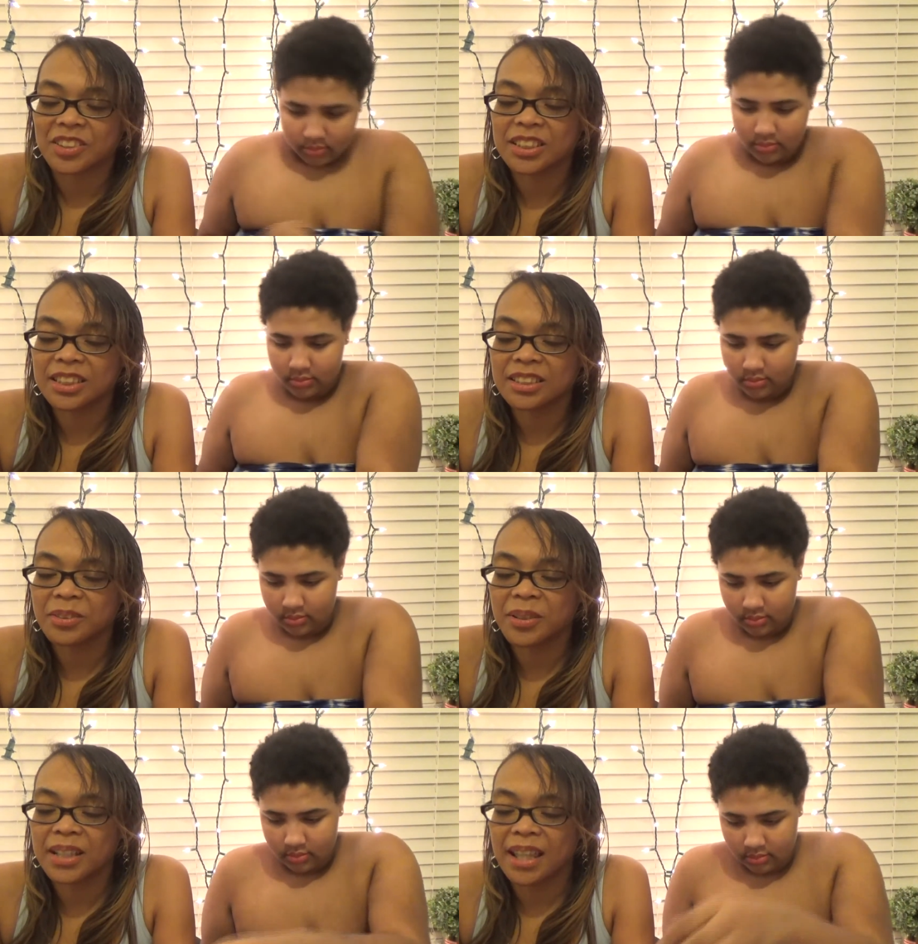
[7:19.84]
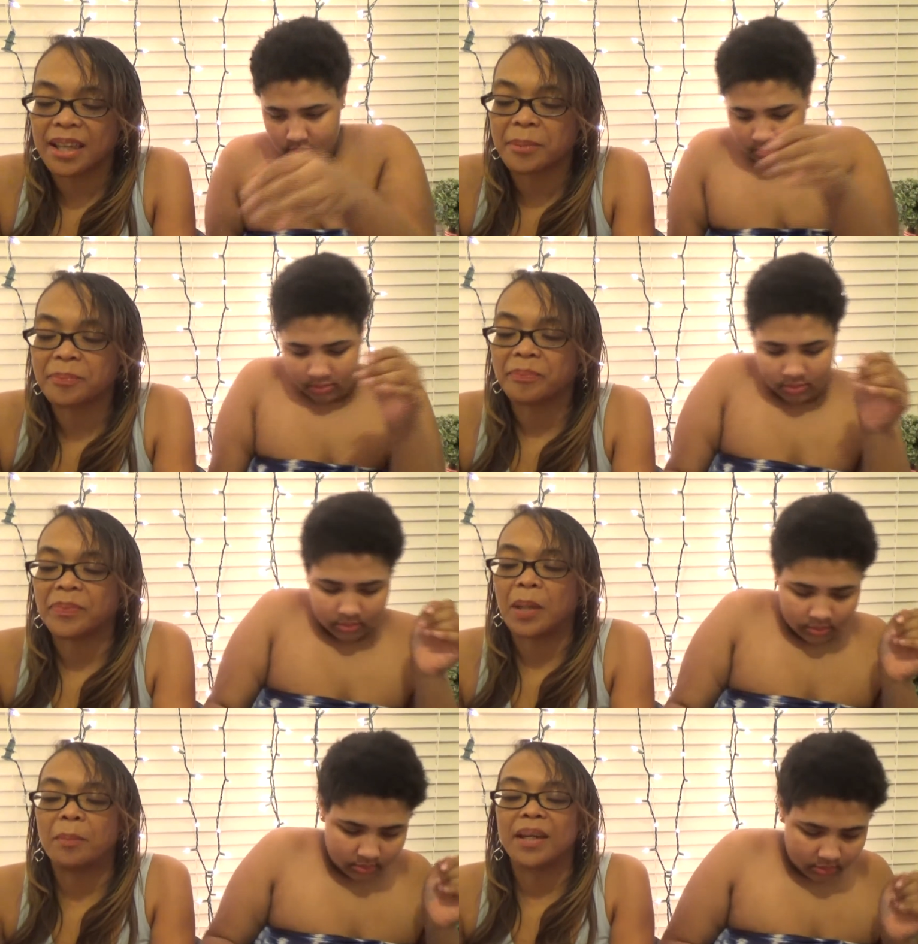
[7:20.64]
Speaker 1: she's doing that,
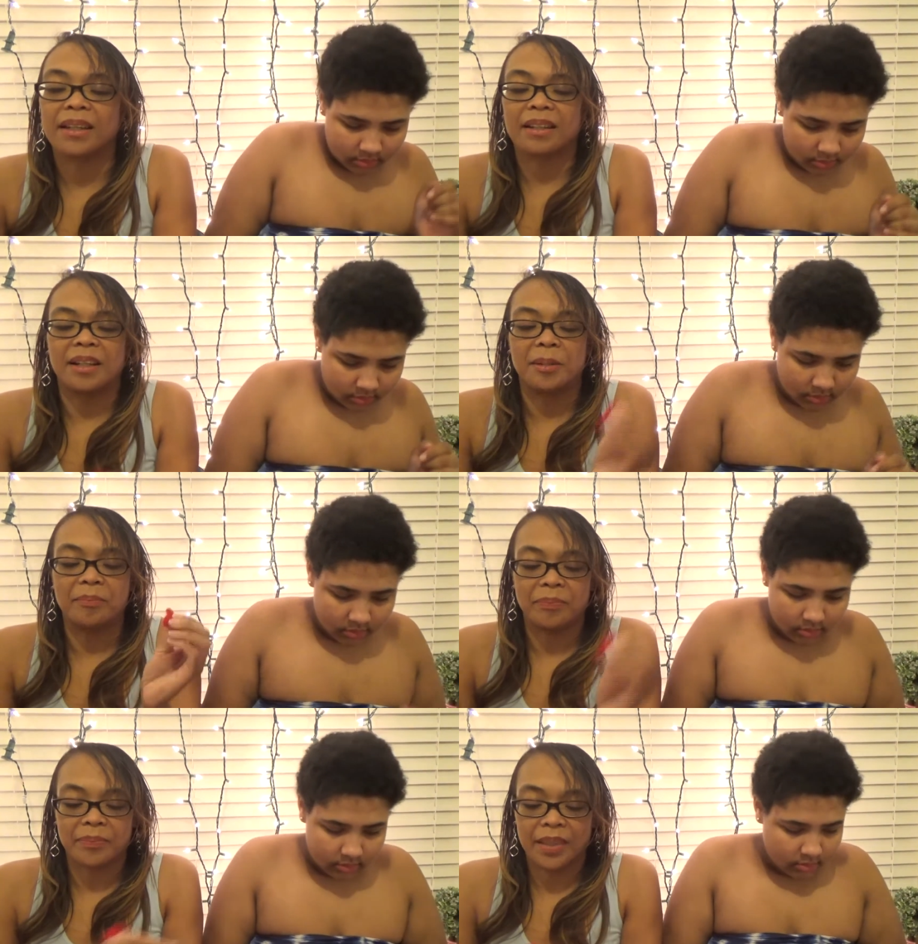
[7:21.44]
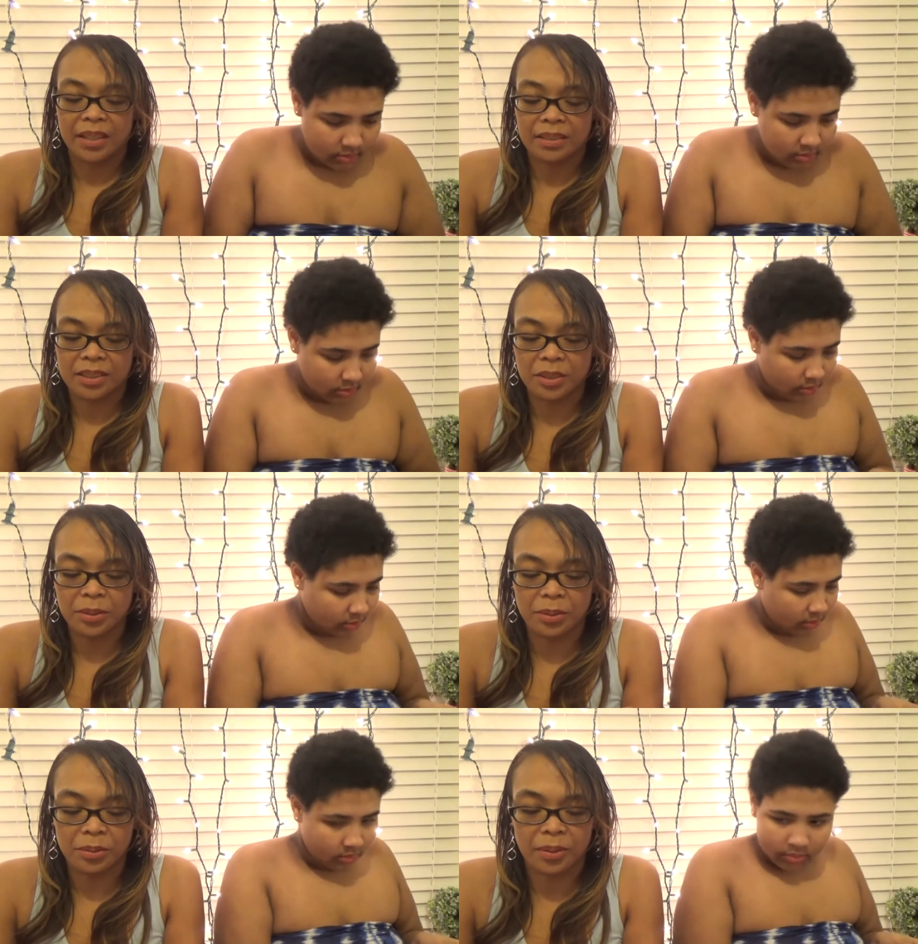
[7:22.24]
but um,
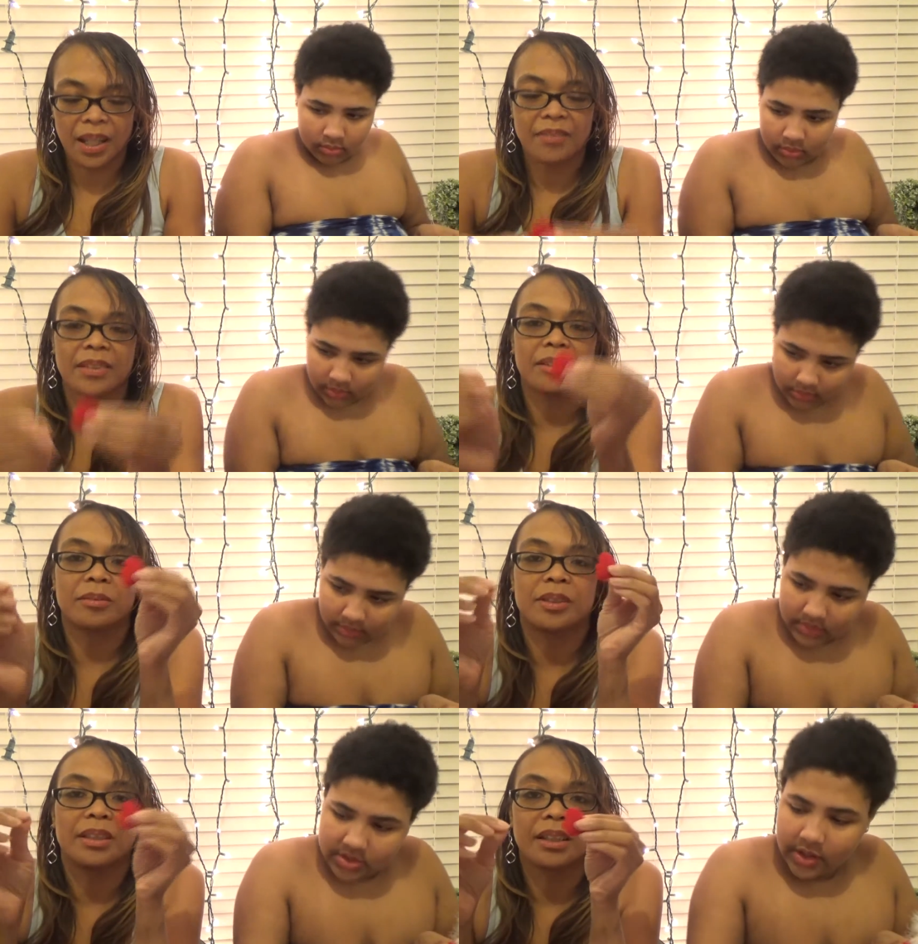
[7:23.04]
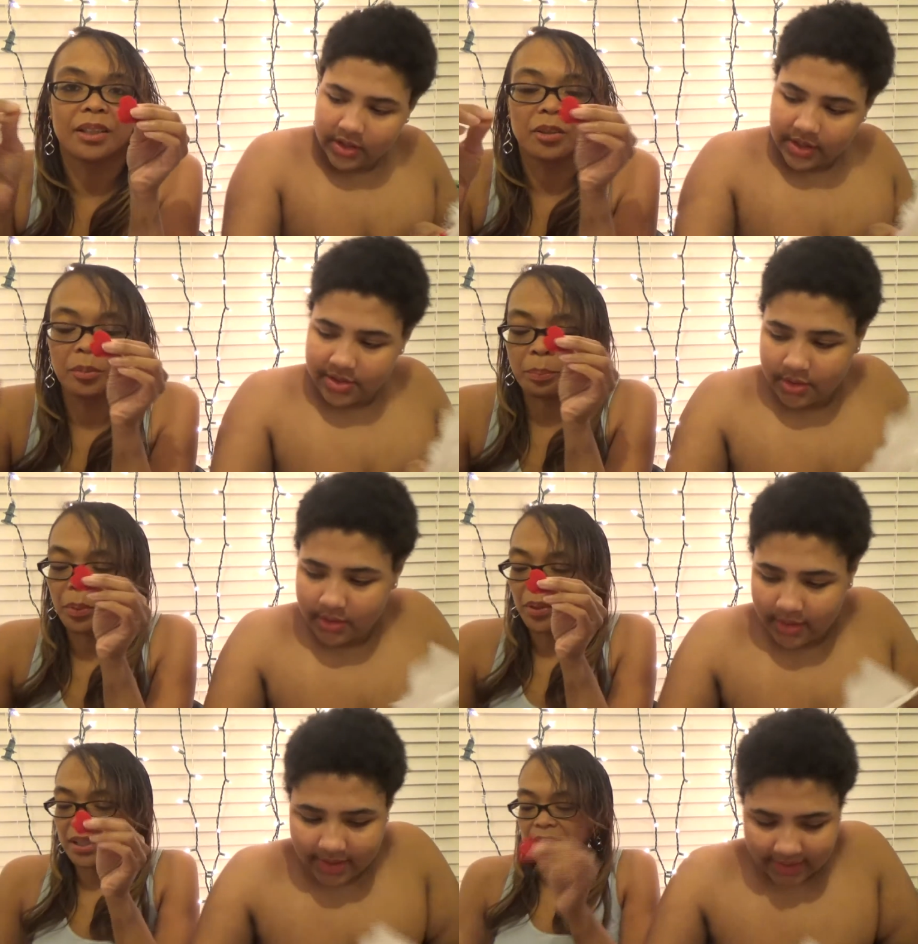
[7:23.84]
to have the, the little
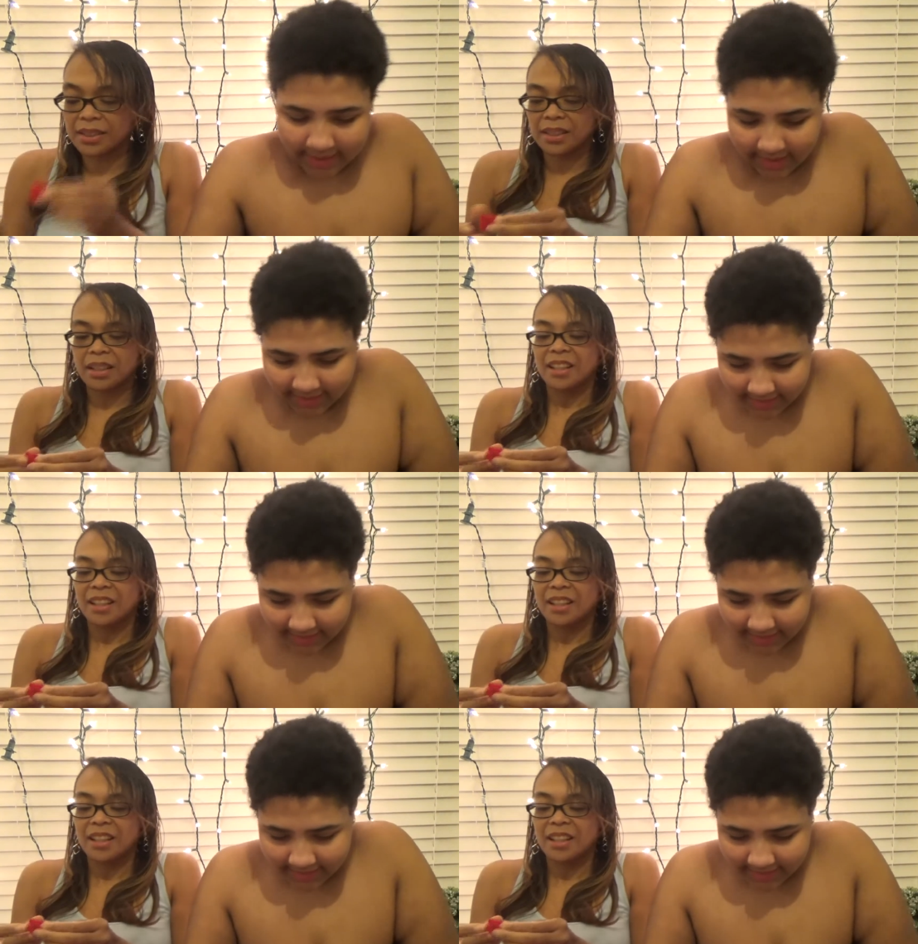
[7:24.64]
point again,